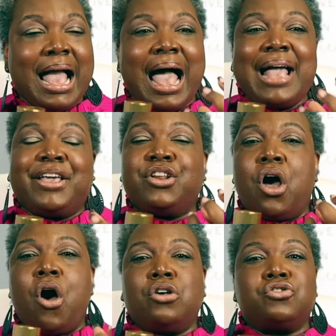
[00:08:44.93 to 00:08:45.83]
I can
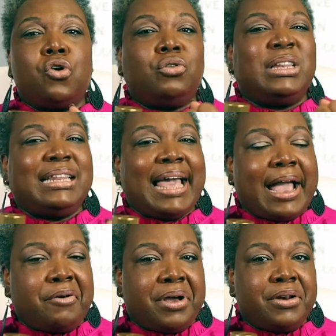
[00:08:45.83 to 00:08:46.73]
also
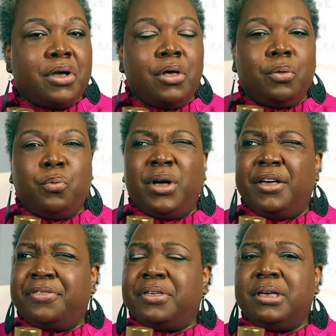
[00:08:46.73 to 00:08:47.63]
layer it
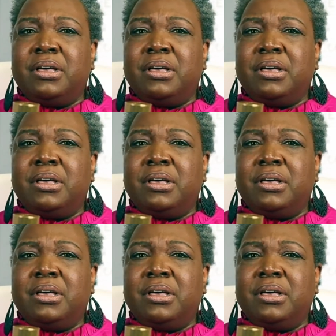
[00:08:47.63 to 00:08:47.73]
with